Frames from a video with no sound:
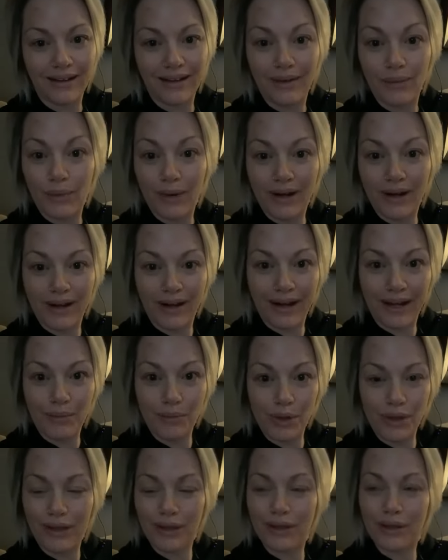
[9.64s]
and where I
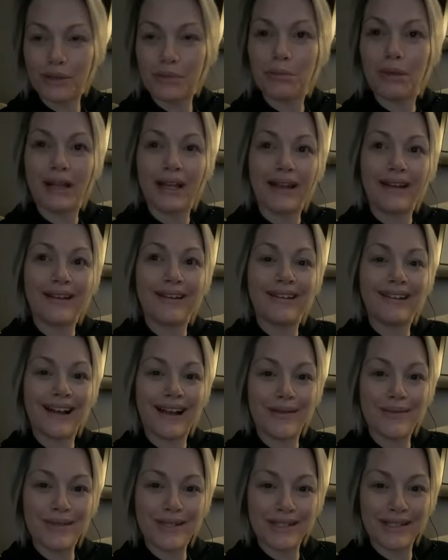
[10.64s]
am on the Earth plane, and
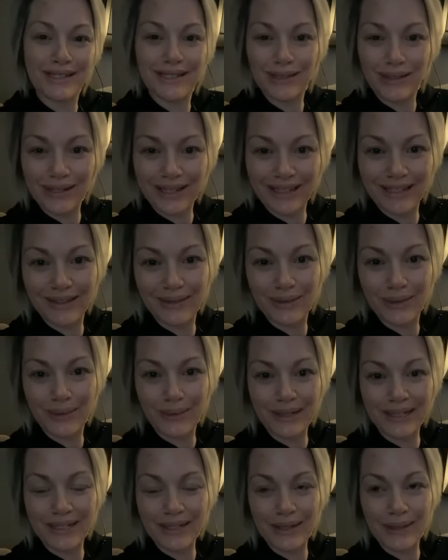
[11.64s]
I was just looking out the
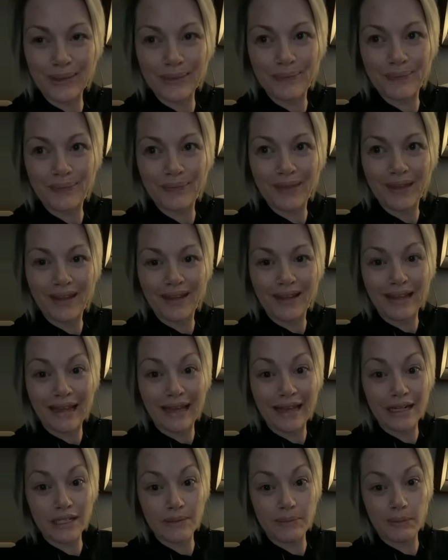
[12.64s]
window,
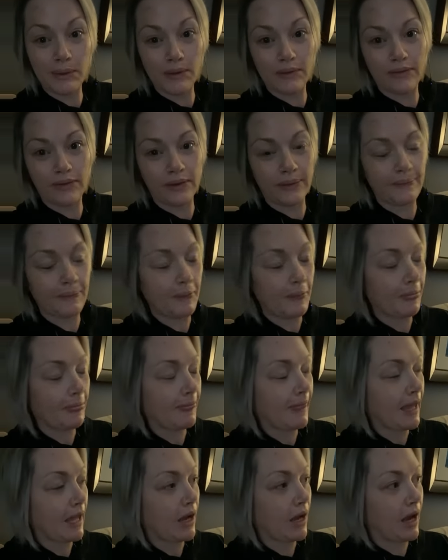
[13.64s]
and it's beautiful.
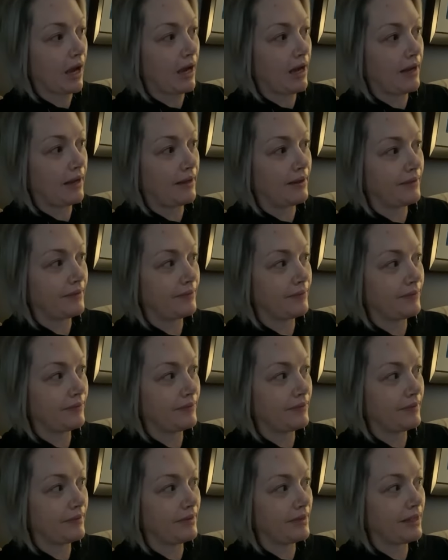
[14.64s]
Um,
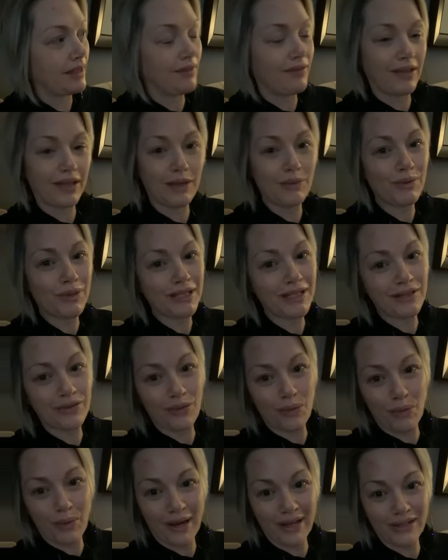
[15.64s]
if anybody's
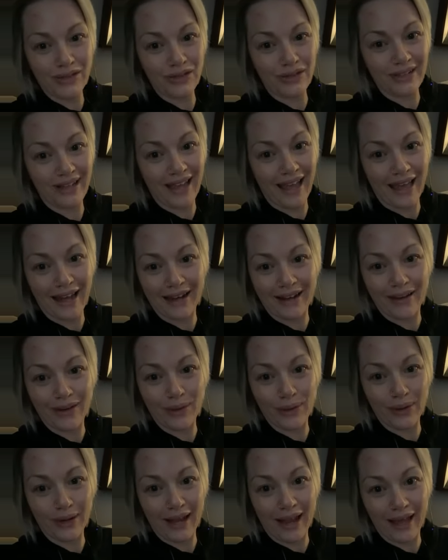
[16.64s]
from Western Canada
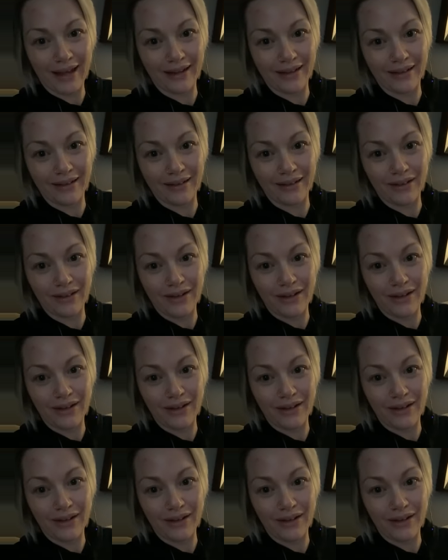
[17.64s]
or Canada,